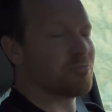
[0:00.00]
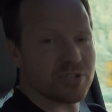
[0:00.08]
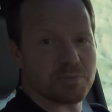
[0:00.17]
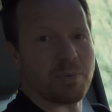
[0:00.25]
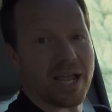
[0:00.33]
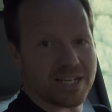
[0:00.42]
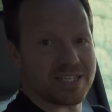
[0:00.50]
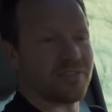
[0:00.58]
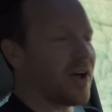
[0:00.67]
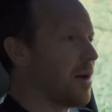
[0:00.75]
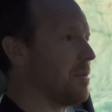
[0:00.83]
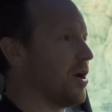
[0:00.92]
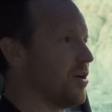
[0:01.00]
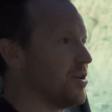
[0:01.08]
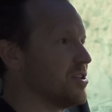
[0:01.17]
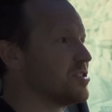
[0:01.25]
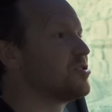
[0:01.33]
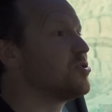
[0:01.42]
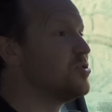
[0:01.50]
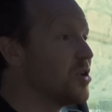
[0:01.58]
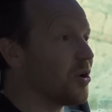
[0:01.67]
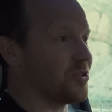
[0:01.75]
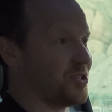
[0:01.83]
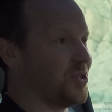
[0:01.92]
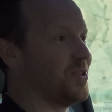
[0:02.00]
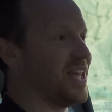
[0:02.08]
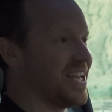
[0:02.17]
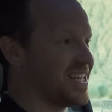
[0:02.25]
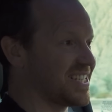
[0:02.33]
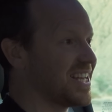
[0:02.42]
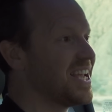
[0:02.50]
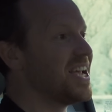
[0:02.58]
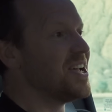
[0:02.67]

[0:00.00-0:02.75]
prospective Hummer owners, do not do this.